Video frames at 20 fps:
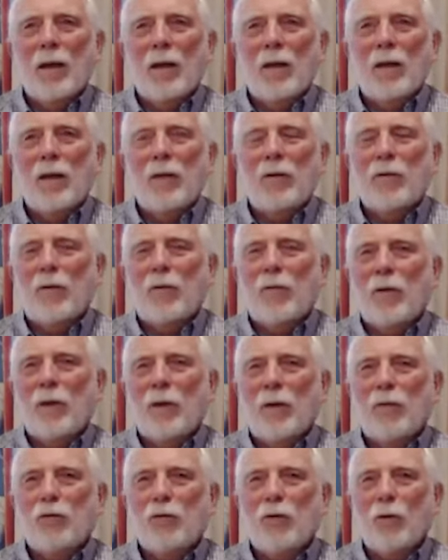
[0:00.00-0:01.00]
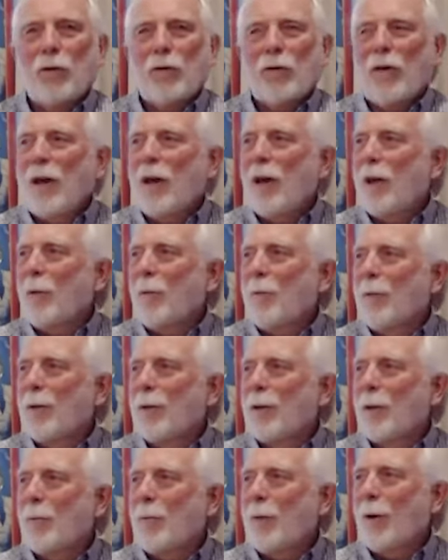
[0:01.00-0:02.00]
It's a very short time
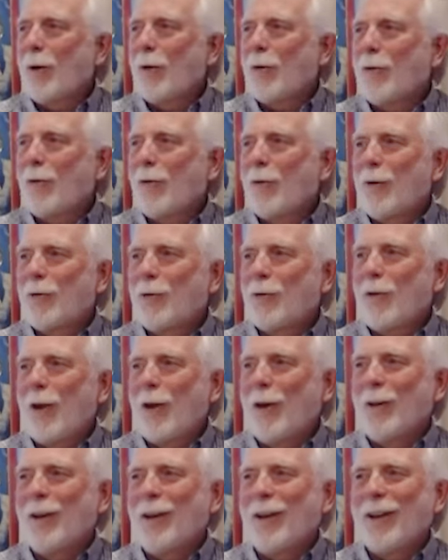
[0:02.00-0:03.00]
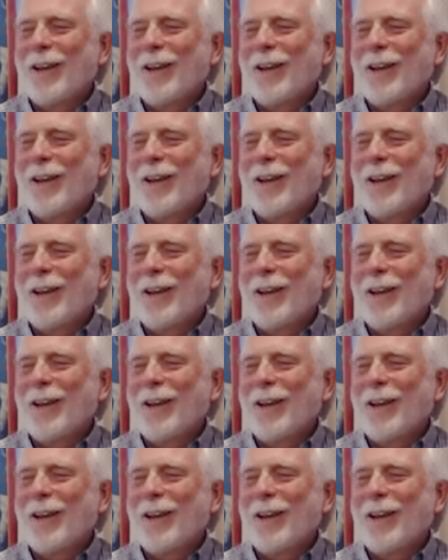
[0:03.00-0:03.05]
compared to the sun.